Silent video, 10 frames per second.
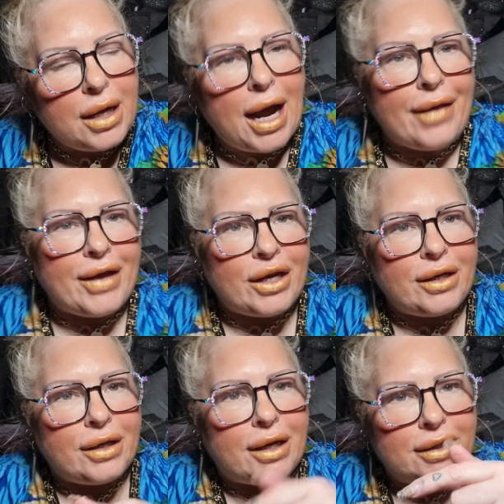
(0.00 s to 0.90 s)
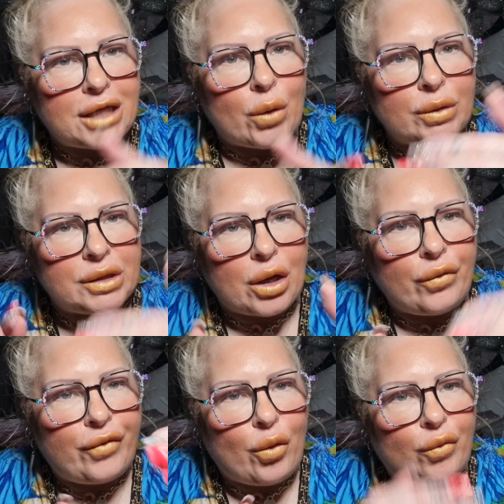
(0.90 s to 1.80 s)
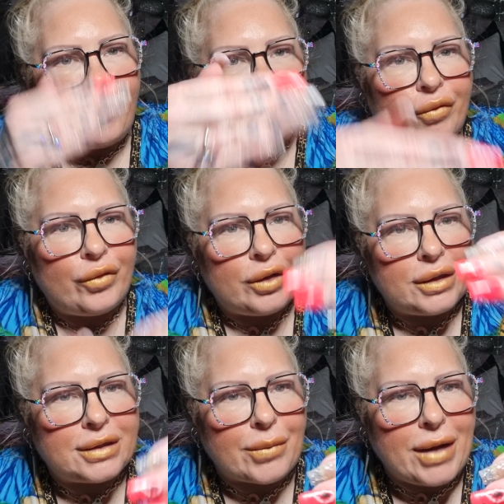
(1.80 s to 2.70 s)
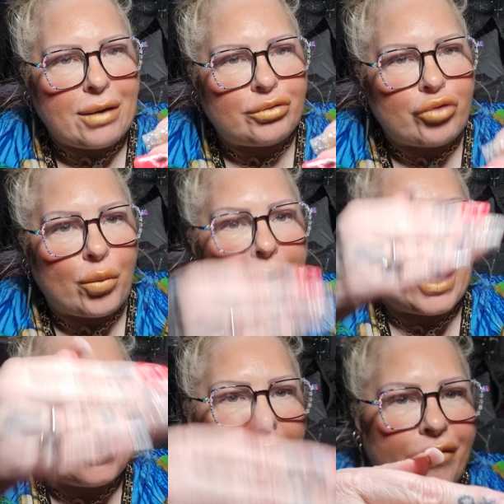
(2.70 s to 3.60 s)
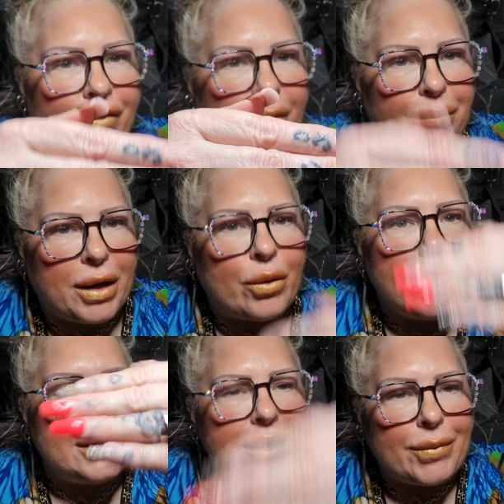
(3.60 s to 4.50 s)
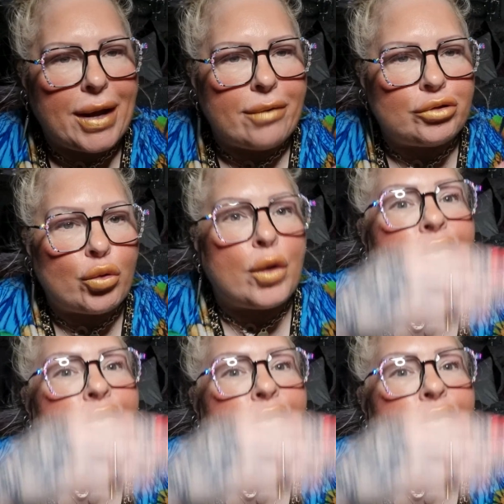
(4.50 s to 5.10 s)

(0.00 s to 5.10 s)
and then so on and so forth. Something else wrong with you, another pill. Something else wrong